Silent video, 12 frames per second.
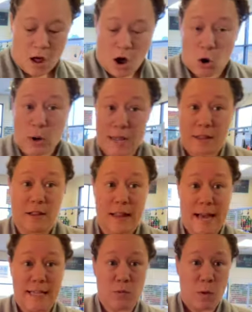Okay, and the
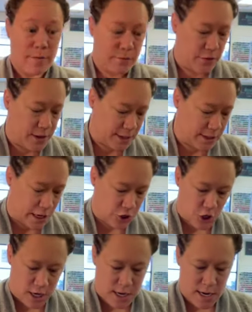last one for this
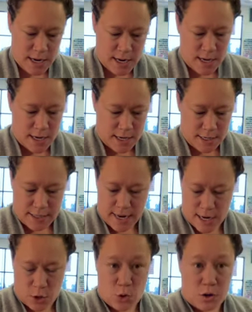session is a
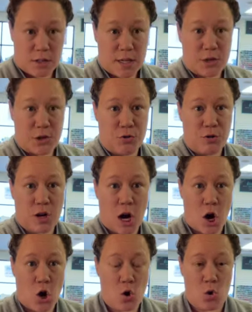Quilt As You
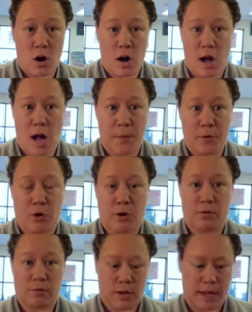Go
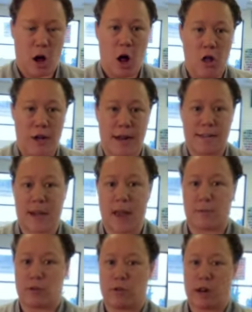like holiday
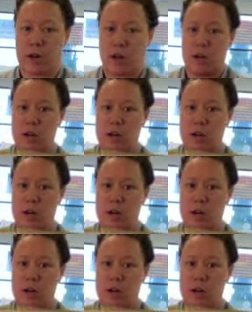table runner.